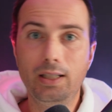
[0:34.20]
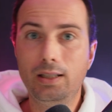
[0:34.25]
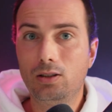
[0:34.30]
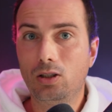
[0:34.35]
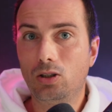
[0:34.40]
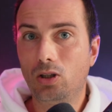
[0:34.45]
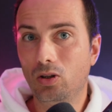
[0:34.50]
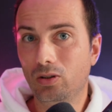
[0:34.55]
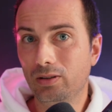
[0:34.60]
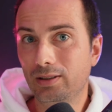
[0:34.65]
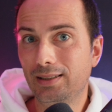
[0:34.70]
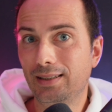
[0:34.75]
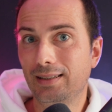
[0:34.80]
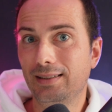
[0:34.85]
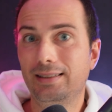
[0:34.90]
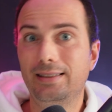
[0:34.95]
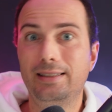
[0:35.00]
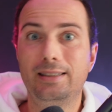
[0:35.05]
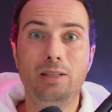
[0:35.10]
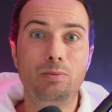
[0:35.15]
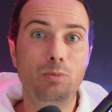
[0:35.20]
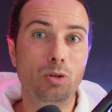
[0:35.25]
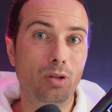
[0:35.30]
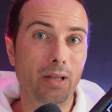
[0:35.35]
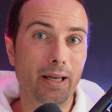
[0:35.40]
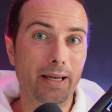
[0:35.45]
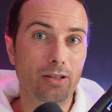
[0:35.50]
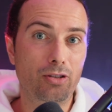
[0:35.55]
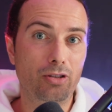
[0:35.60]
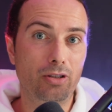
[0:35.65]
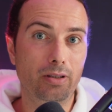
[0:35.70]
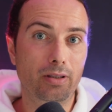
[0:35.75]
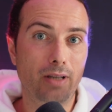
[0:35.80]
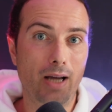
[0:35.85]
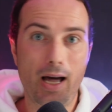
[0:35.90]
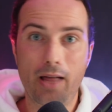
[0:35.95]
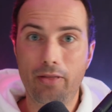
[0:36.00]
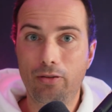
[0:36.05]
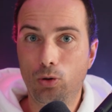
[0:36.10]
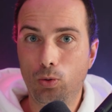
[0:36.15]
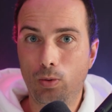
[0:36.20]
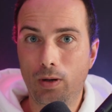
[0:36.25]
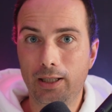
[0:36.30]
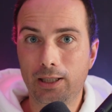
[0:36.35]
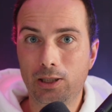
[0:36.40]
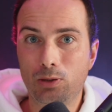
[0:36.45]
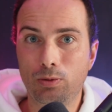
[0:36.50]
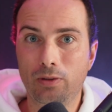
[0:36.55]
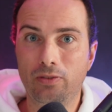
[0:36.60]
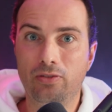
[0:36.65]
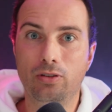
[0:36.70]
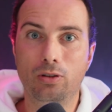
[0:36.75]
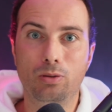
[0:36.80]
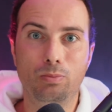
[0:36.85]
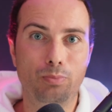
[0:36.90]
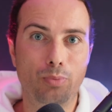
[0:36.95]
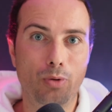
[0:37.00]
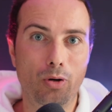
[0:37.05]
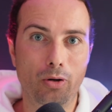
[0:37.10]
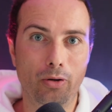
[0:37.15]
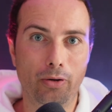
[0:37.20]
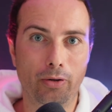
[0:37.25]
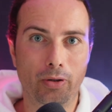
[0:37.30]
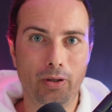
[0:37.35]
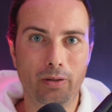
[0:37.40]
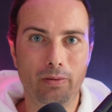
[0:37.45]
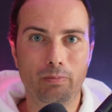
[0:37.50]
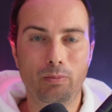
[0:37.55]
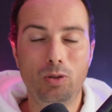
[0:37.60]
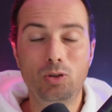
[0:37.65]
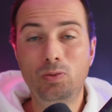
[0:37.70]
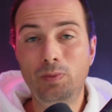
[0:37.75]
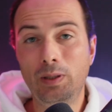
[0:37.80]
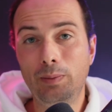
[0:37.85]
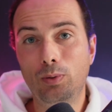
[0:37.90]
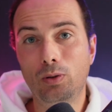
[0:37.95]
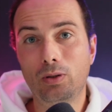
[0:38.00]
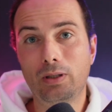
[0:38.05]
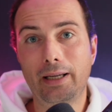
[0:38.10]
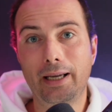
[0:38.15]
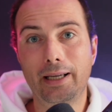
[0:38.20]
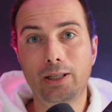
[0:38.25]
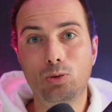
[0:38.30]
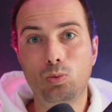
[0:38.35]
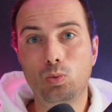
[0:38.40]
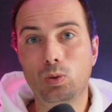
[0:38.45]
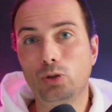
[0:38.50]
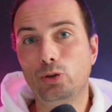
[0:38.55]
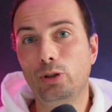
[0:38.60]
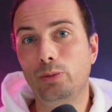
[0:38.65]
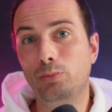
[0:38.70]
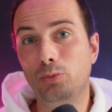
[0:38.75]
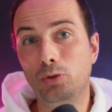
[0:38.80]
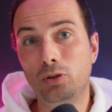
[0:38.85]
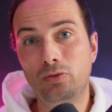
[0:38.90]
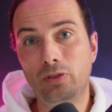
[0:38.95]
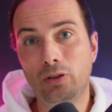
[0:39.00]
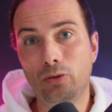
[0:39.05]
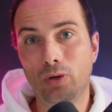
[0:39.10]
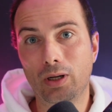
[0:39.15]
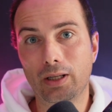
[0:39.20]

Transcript: need constant stimulation, otherwise we feel bored. Most people can't watch a movie